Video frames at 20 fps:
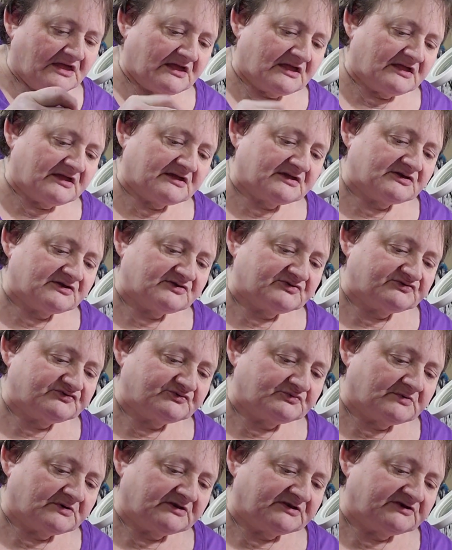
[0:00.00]
because you
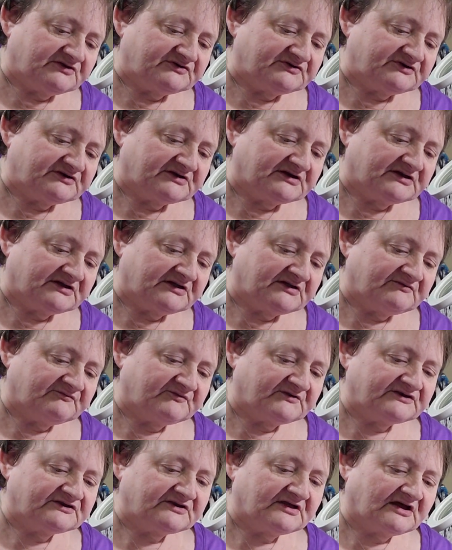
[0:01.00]
want it to have
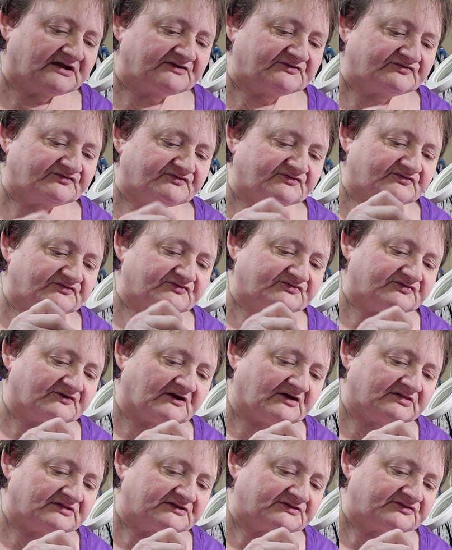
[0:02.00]
a nice
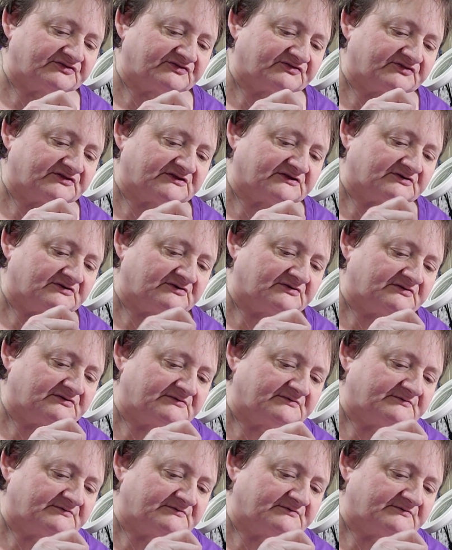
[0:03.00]
solid seal.